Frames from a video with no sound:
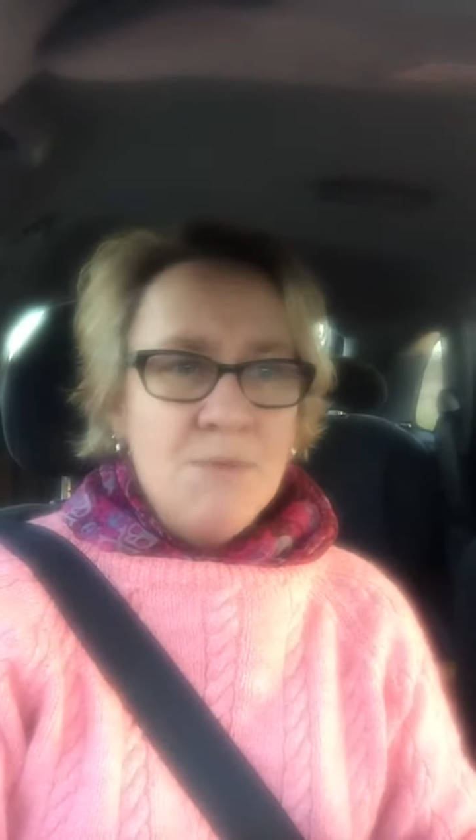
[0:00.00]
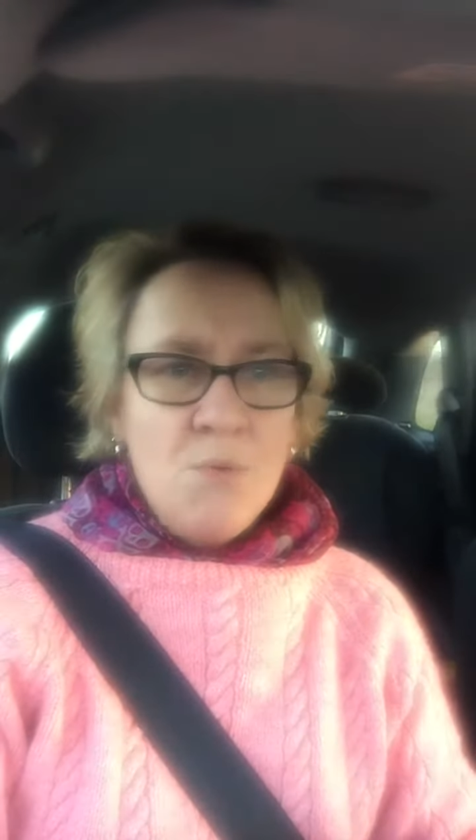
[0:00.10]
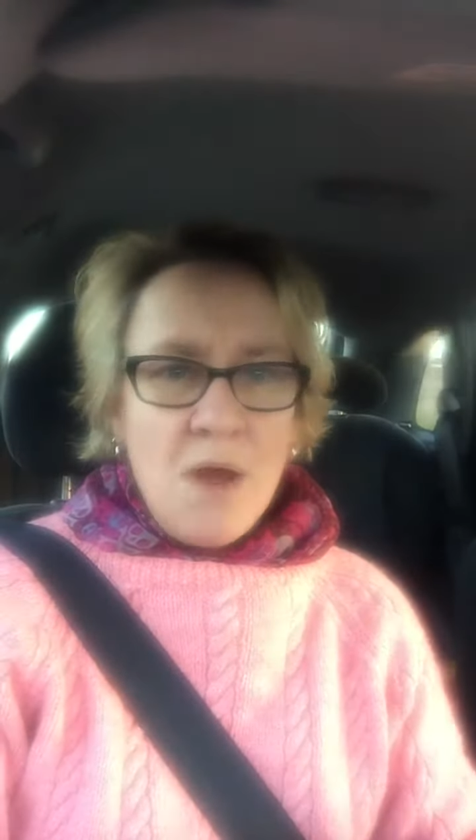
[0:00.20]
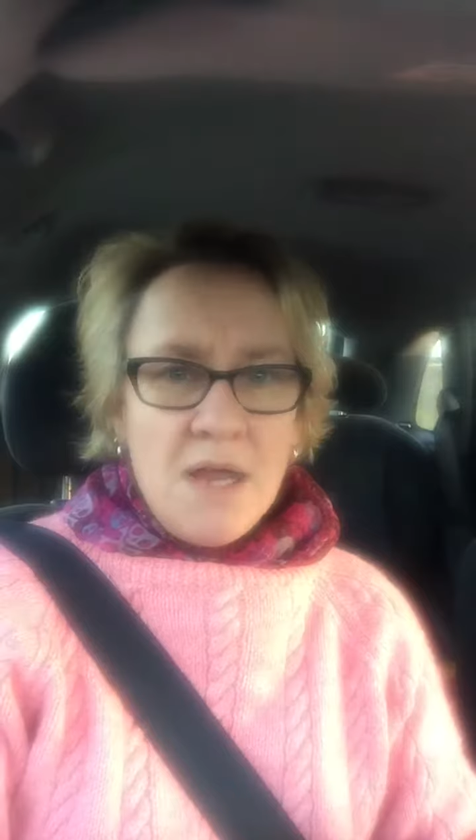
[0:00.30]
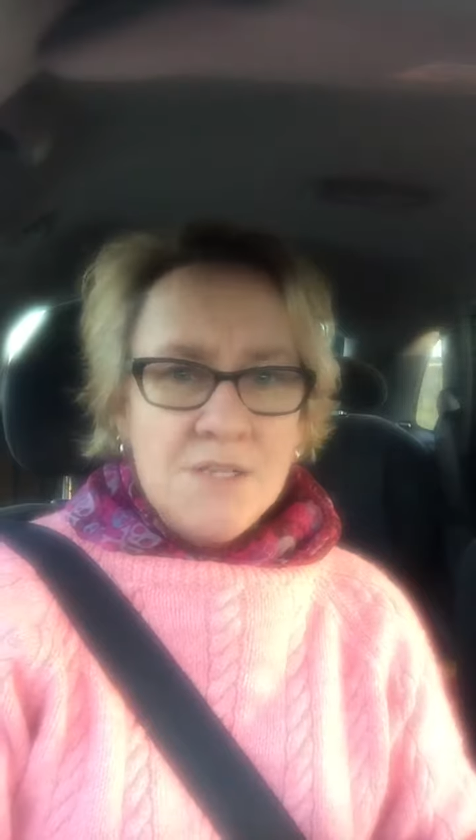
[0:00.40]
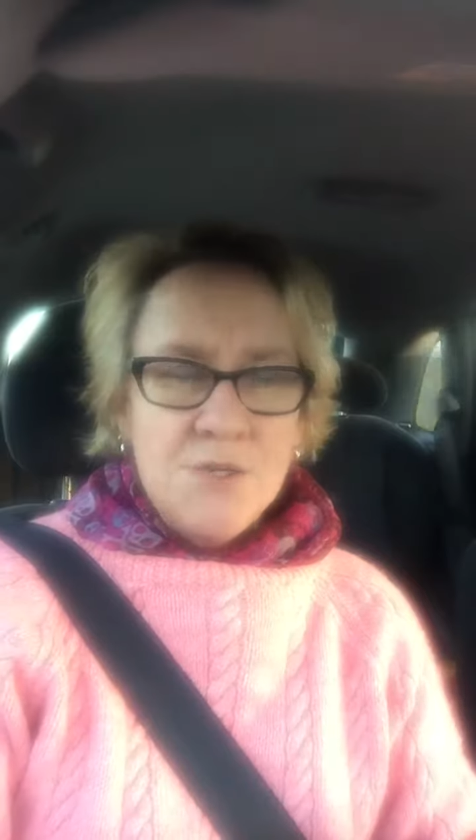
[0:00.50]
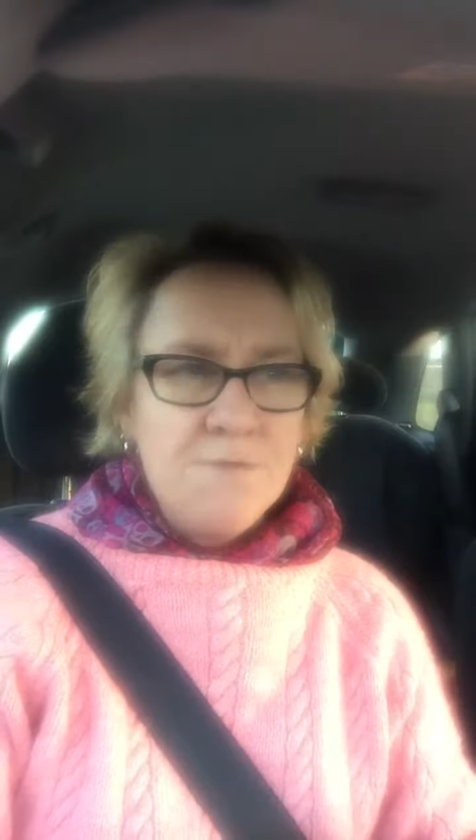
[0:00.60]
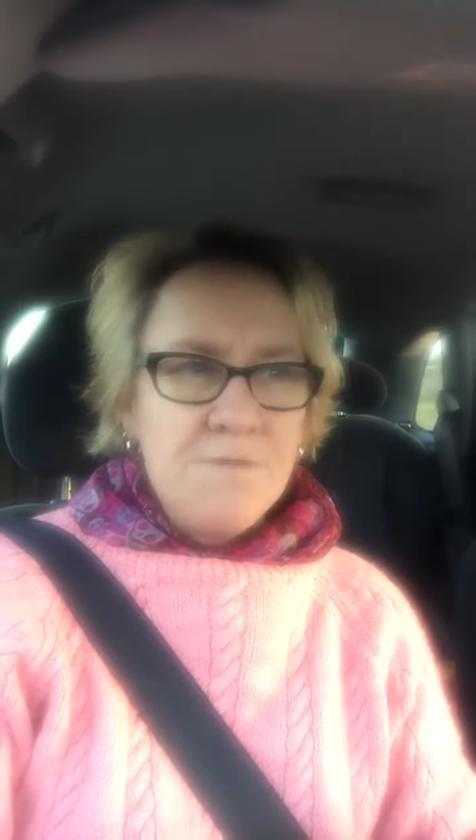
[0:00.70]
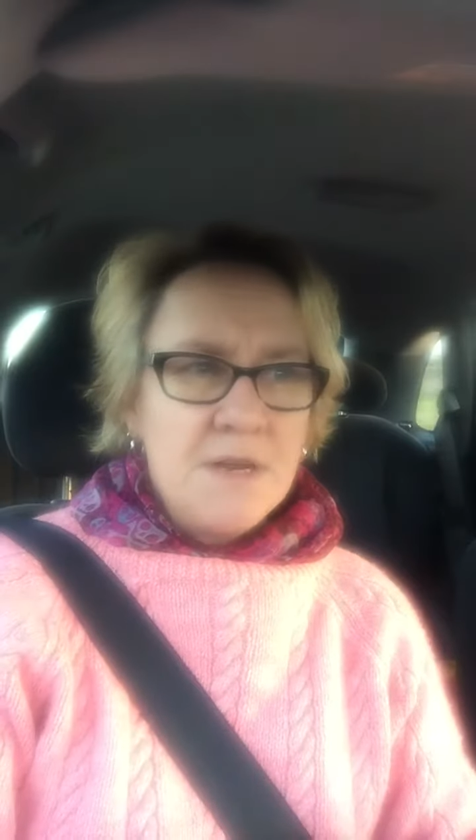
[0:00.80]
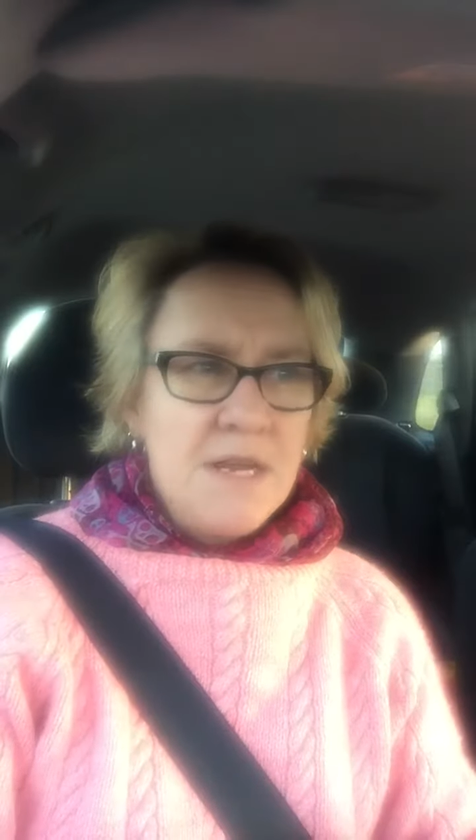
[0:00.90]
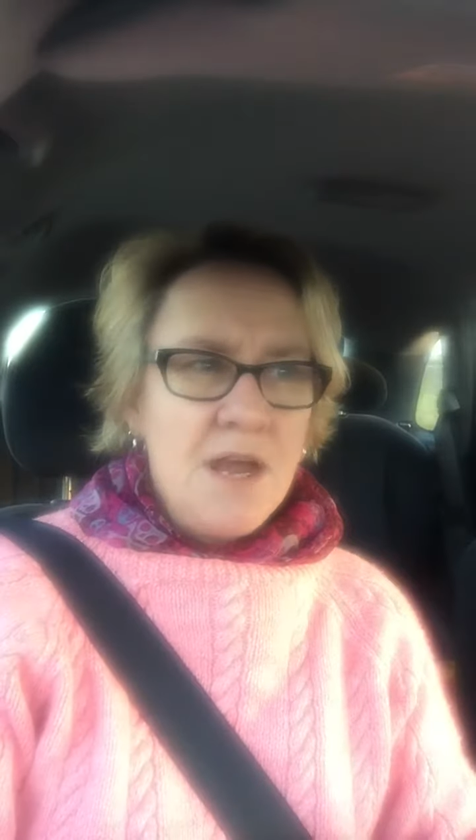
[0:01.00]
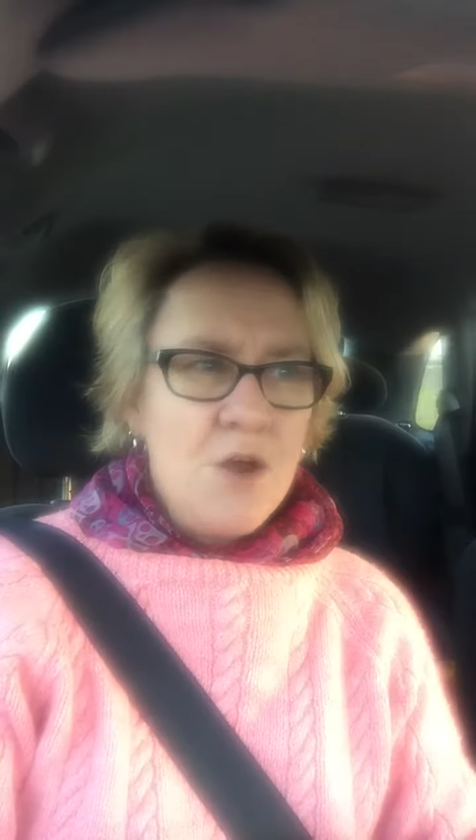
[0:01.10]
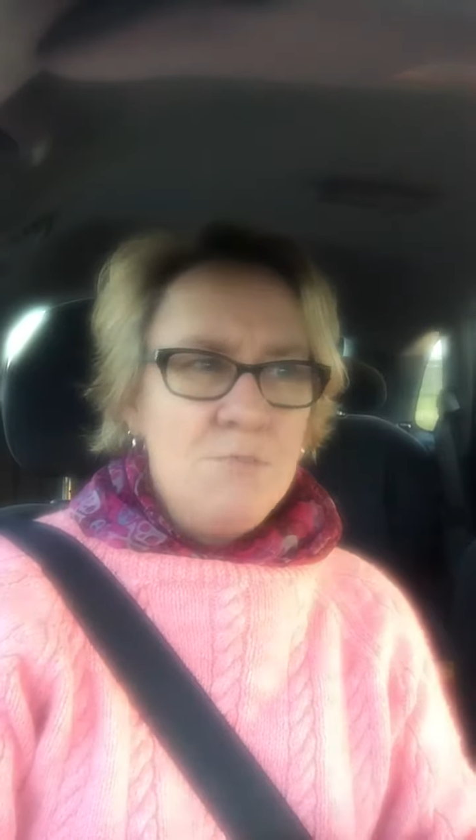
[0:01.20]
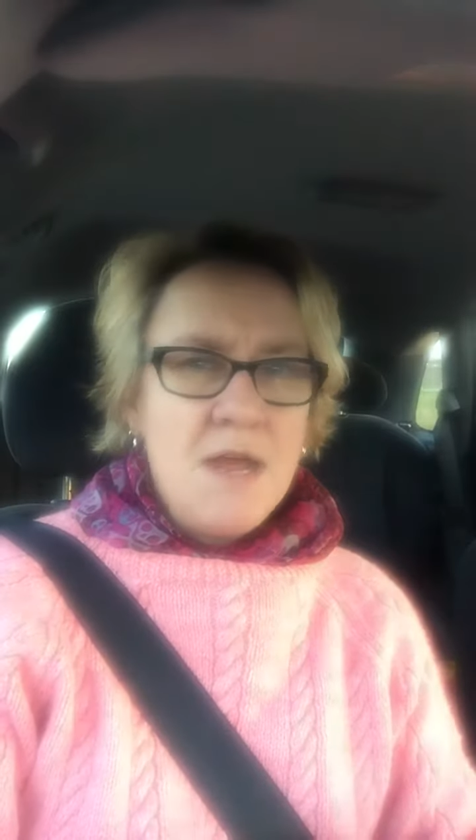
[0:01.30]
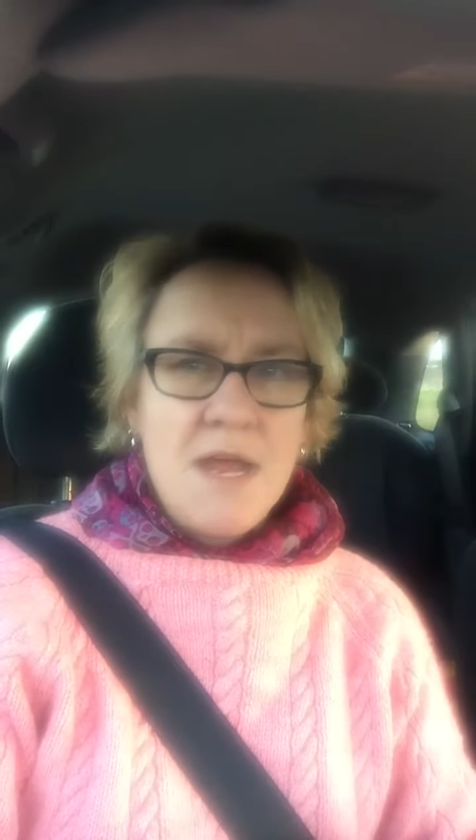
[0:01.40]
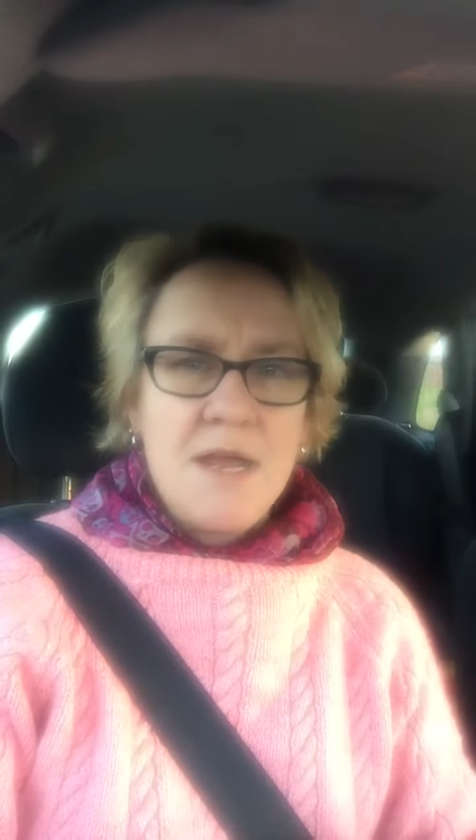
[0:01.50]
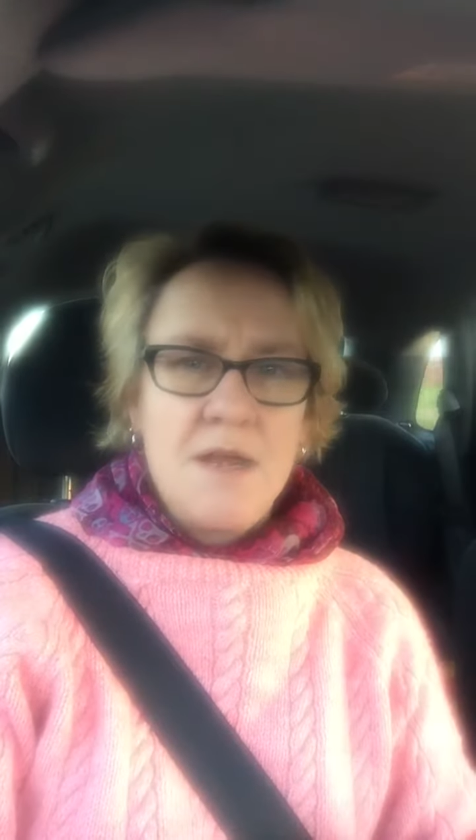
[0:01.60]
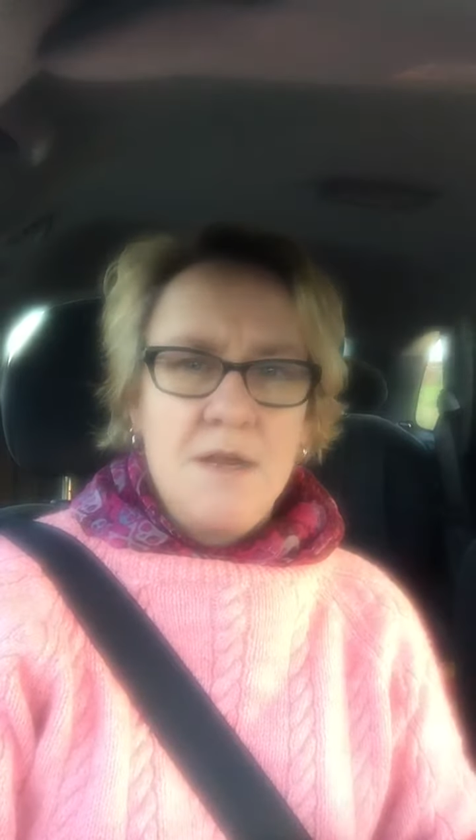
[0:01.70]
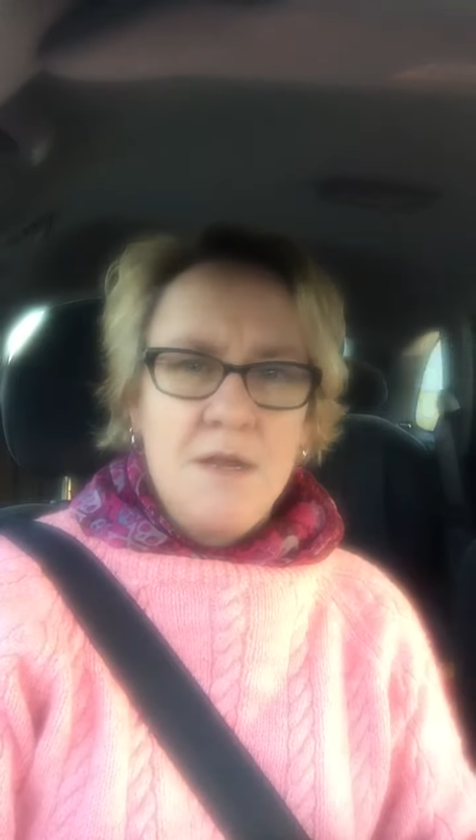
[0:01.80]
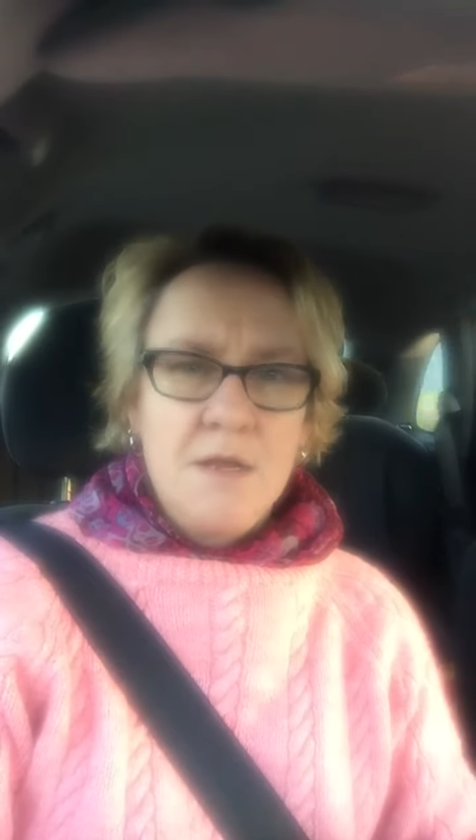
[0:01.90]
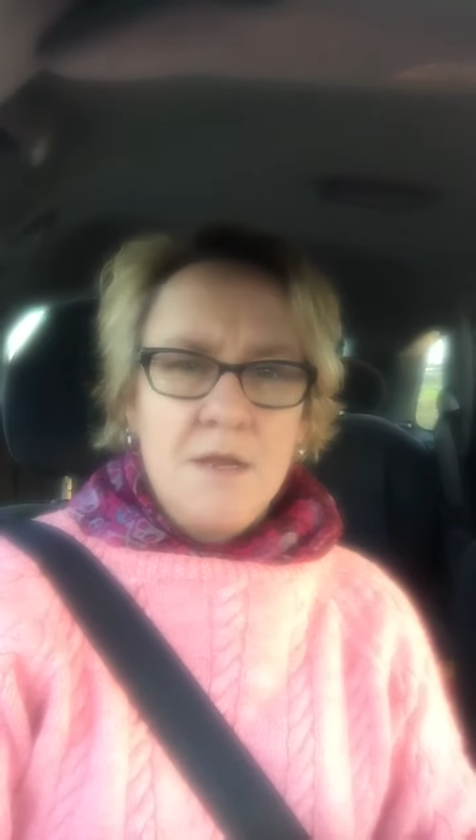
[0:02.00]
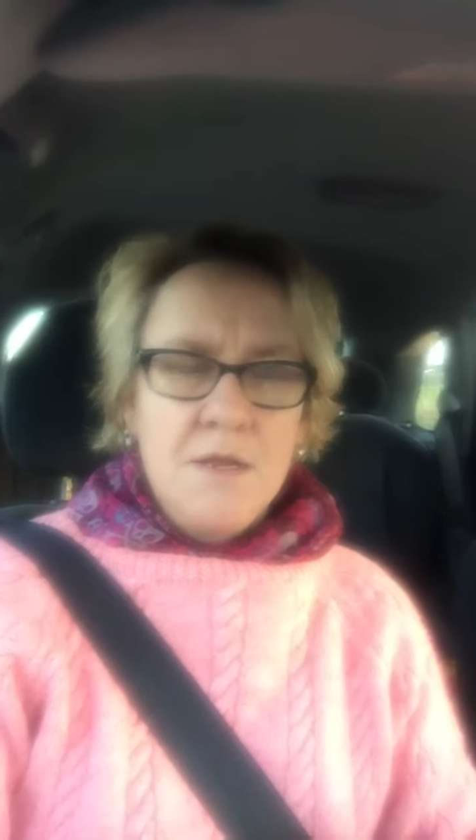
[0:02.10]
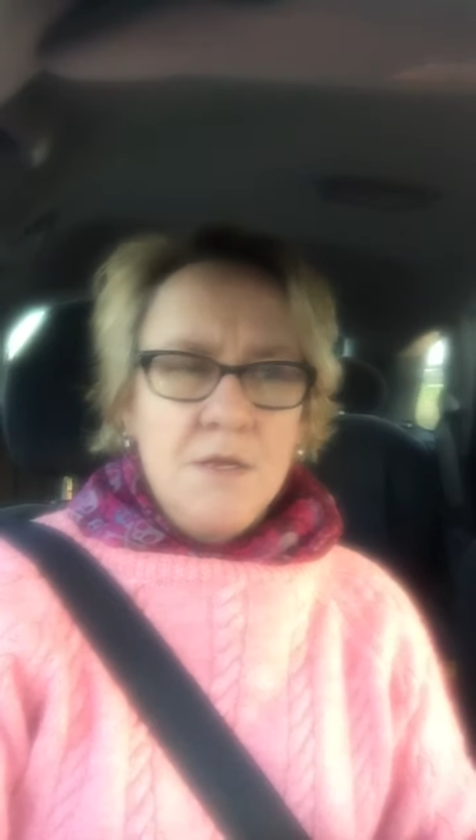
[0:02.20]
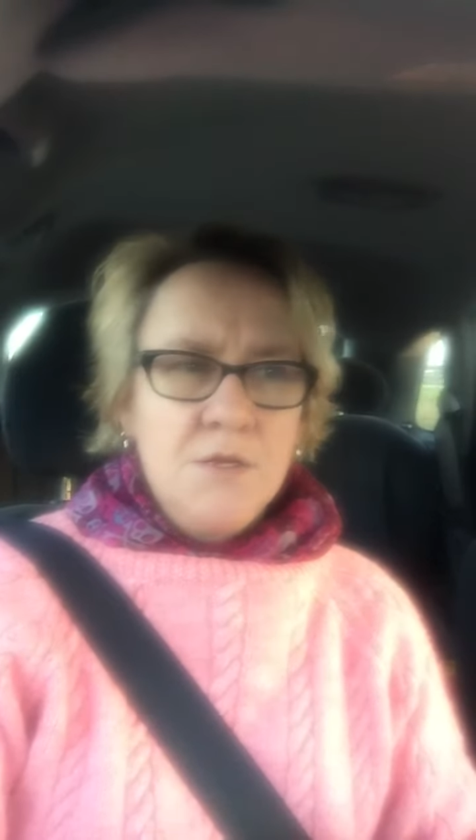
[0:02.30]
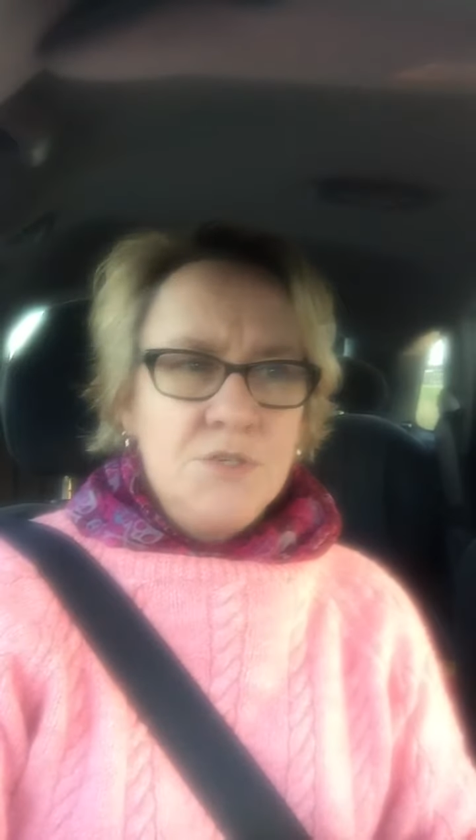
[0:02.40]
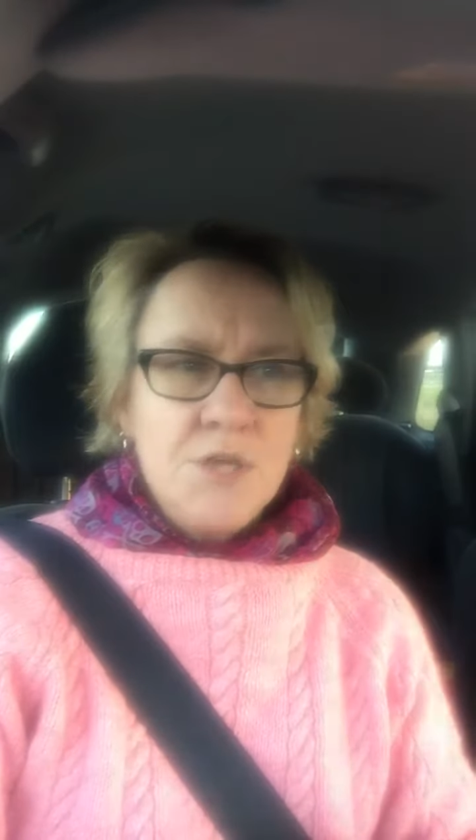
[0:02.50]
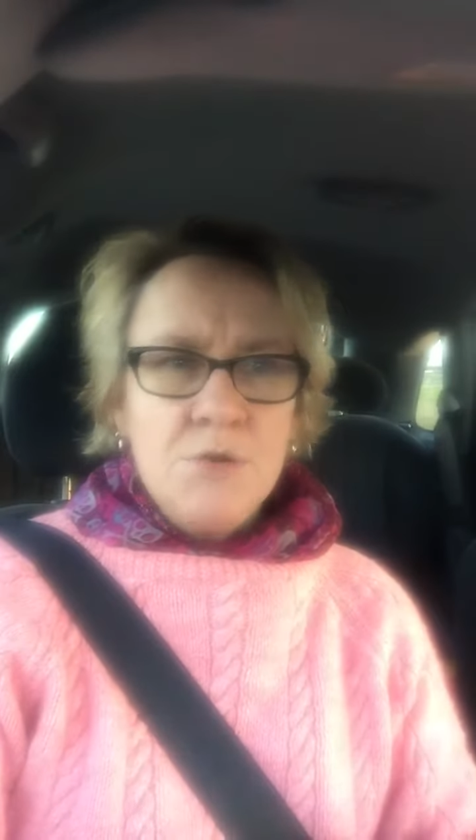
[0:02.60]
them away into a fucking home then.